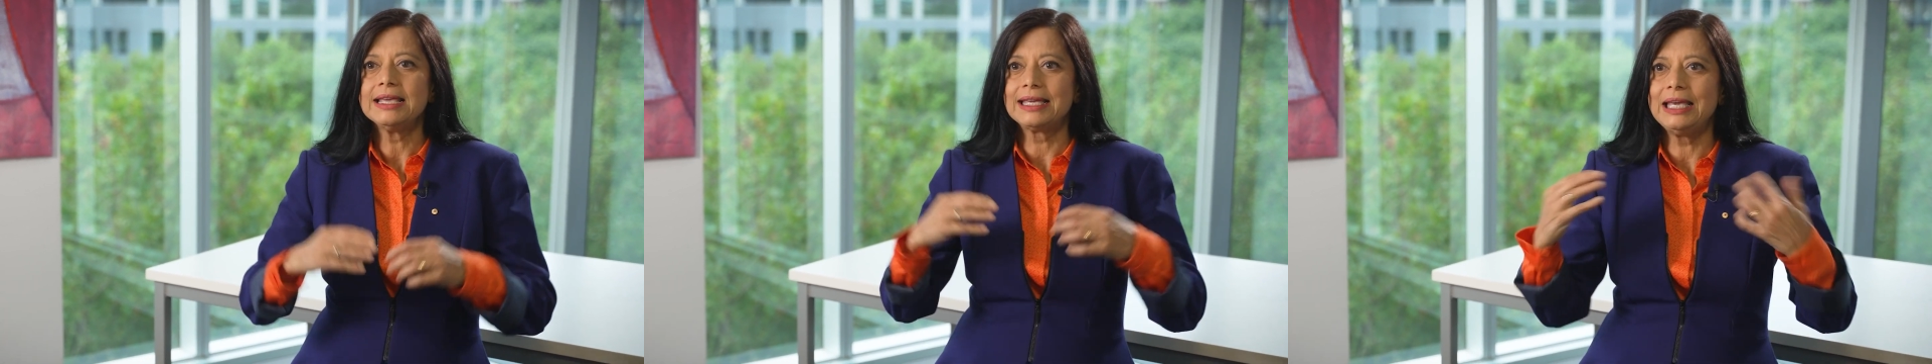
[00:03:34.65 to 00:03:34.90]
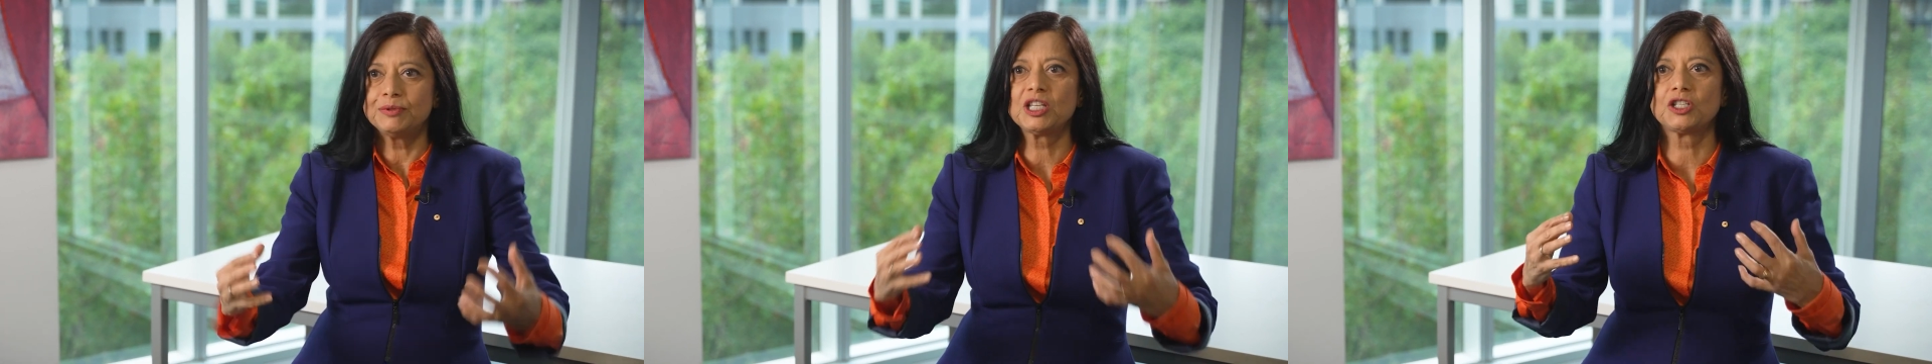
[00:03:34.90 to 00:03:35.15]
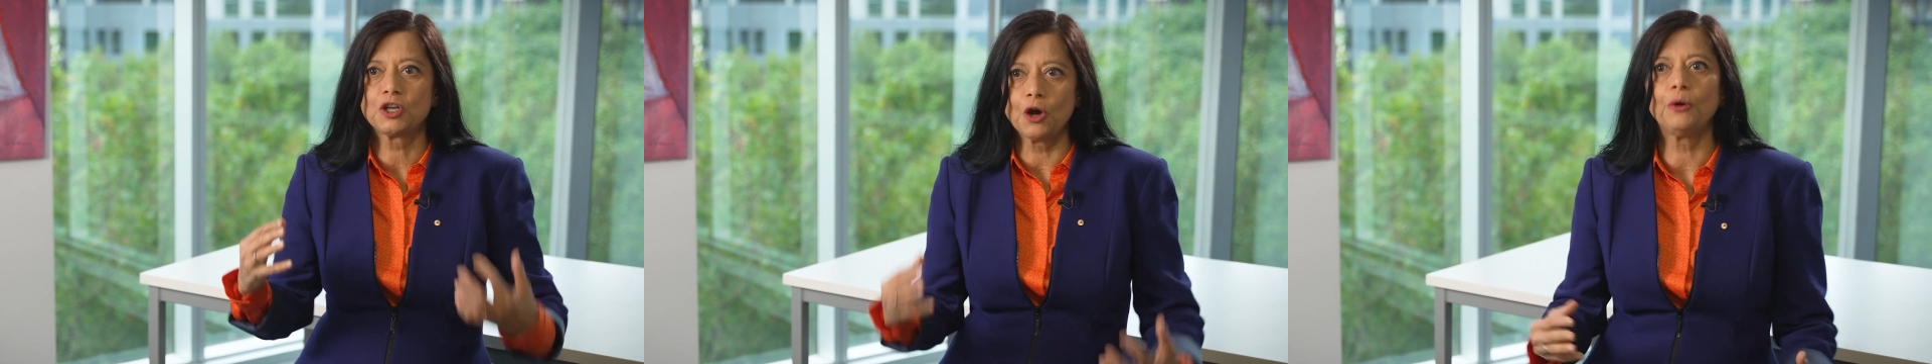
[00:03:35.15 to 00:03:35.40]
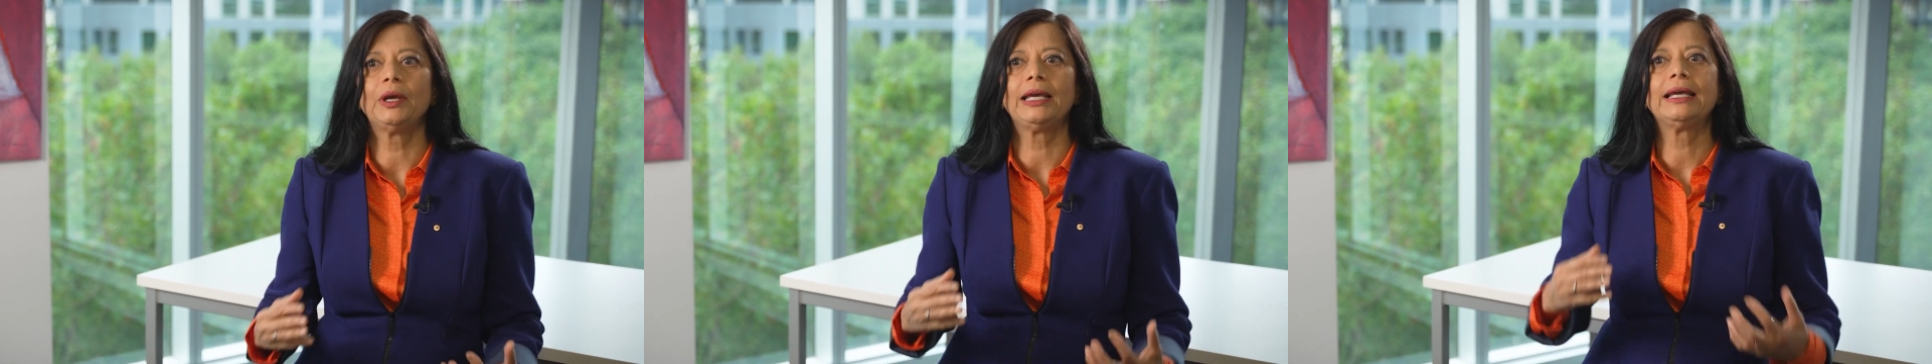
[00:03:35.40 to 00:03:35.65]
keeps us
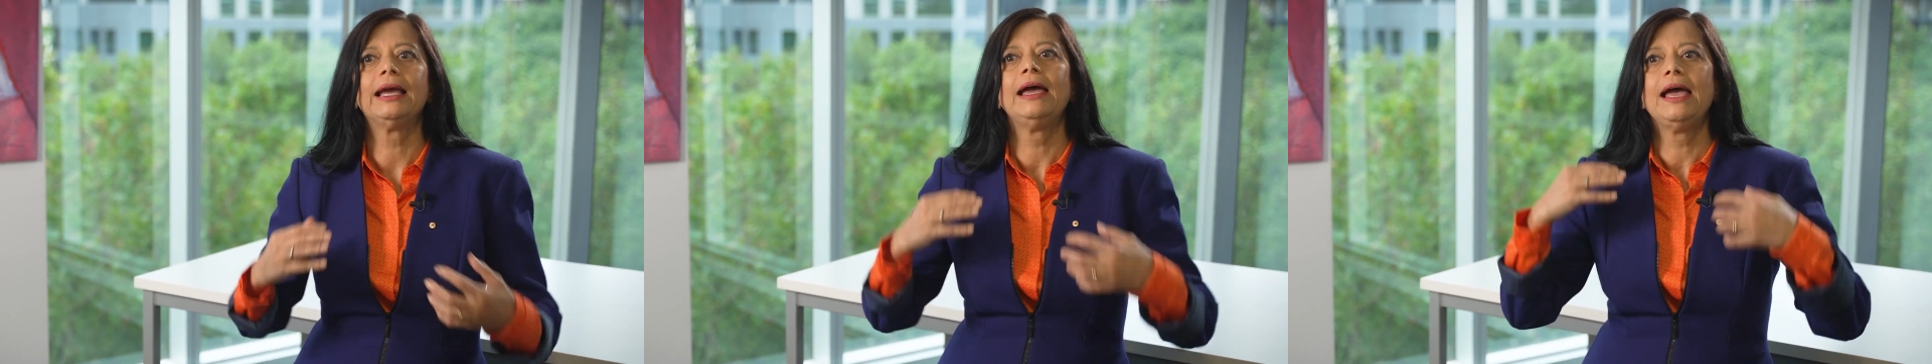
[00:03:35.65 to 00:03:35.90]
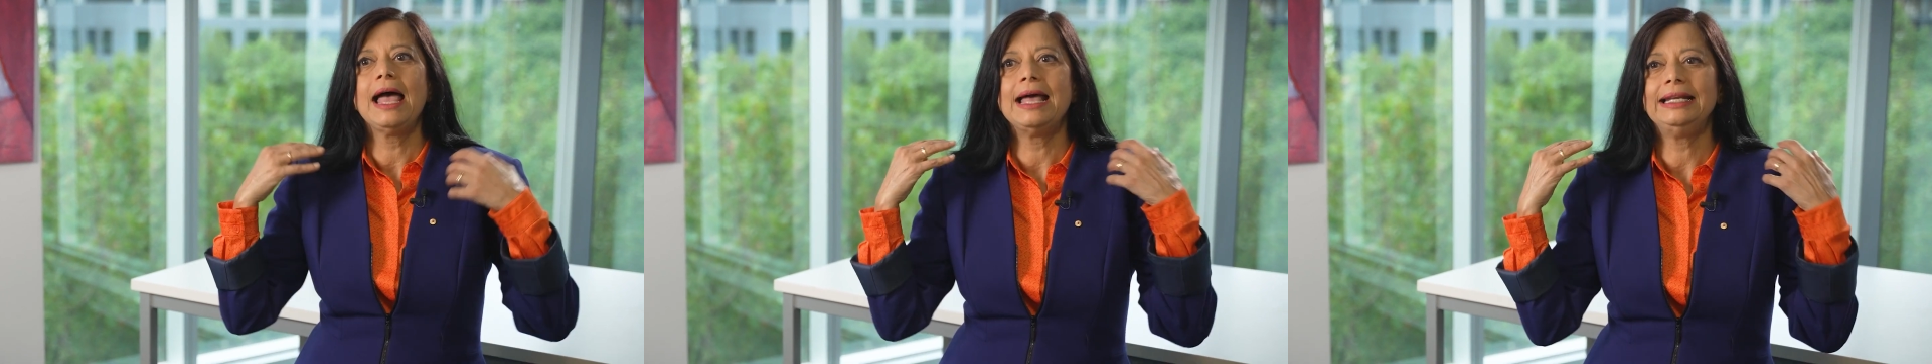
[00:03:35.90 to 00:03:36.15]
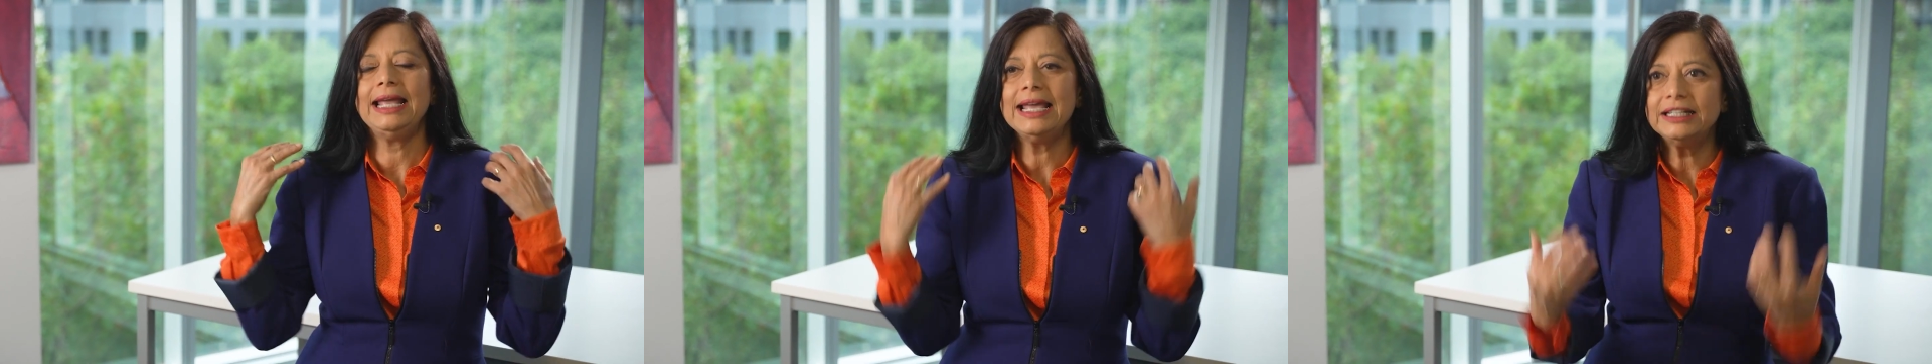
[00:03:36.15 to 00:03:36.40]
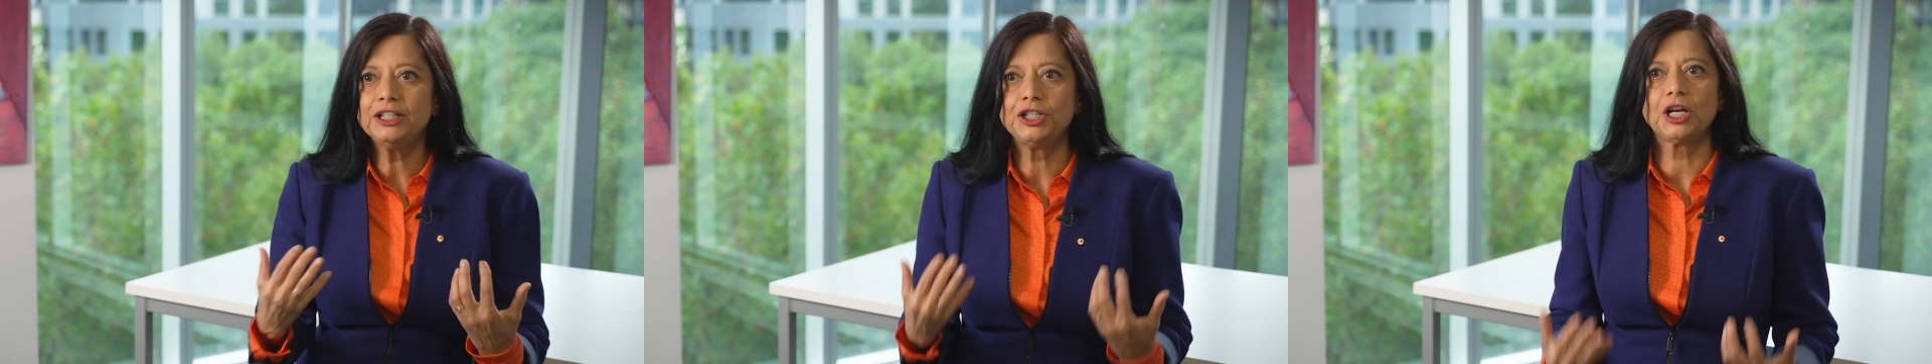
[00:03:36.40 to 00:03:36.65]
going and
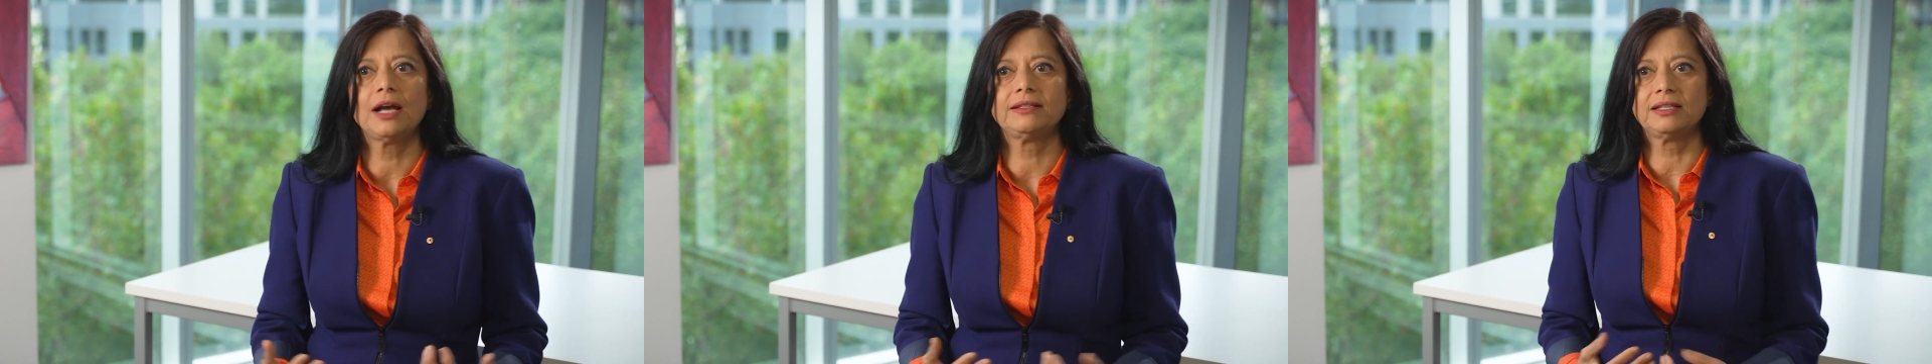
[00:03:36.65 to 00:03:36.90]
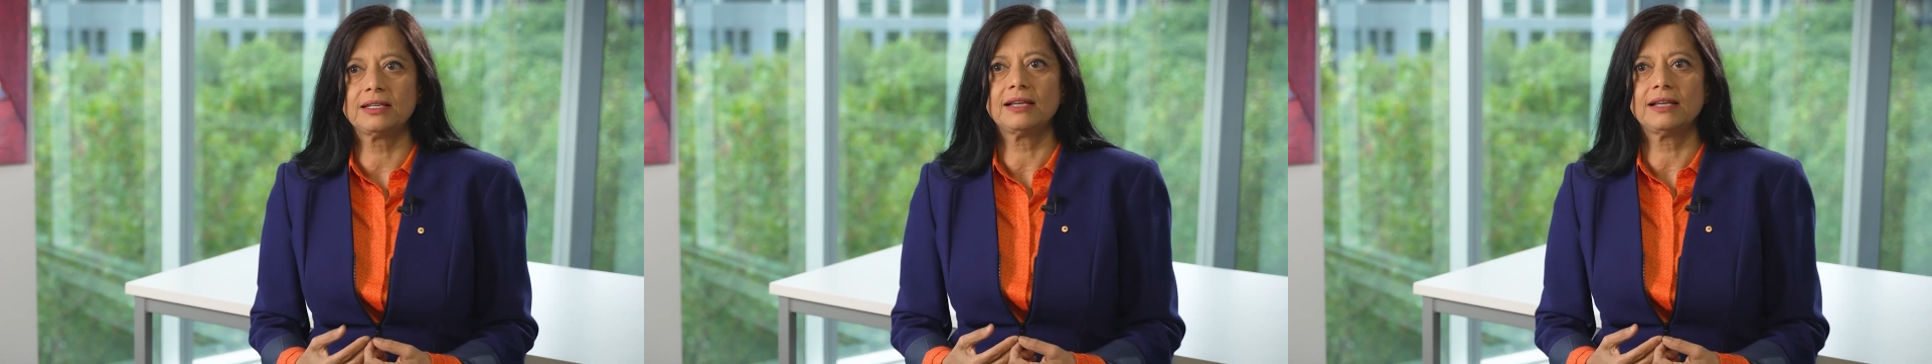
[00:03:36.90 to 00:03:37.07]
energises